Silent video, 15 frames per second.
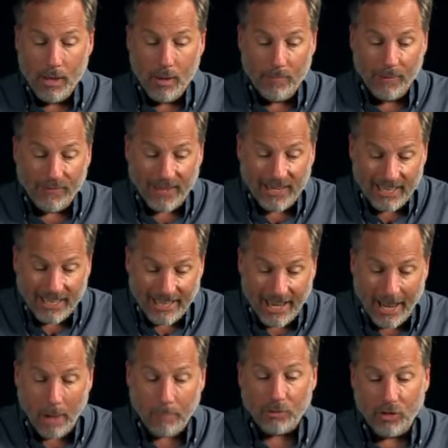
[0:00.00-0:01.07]
but they
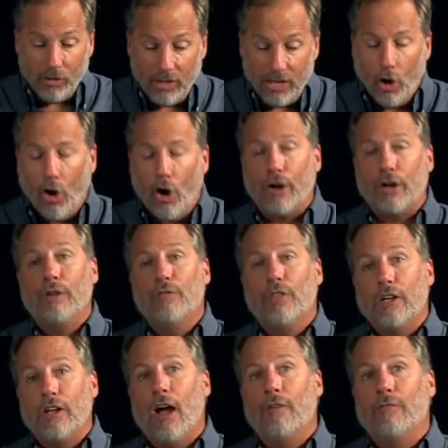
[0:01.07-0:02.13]
kept the Ark of the
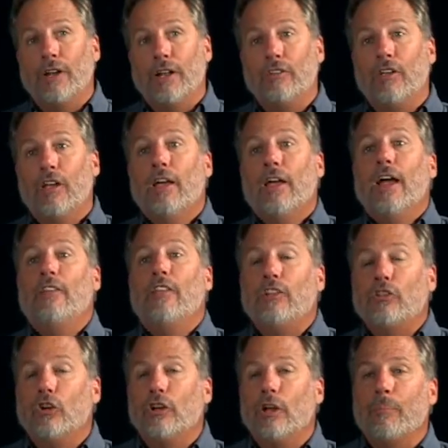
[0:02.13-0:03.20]
Covenant, and they
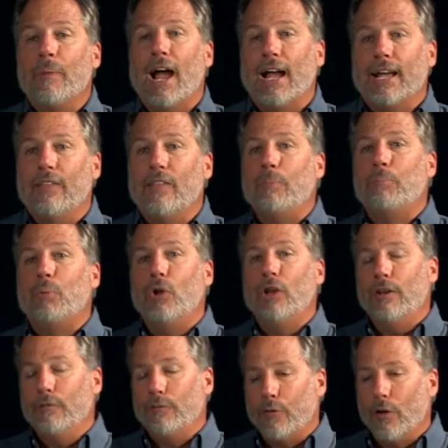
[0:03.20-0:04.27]
took it back and they put
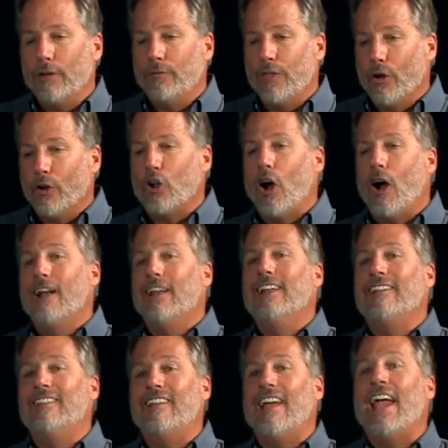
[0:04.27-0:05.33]
it in front of their god
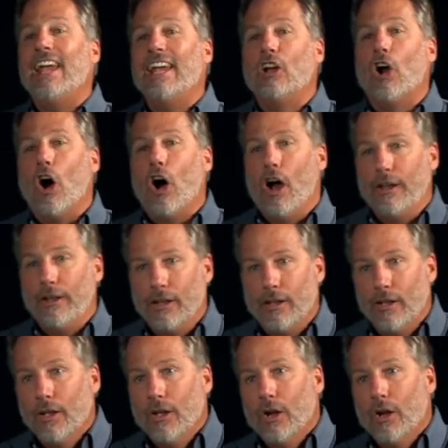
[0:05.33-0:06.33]
Dagon,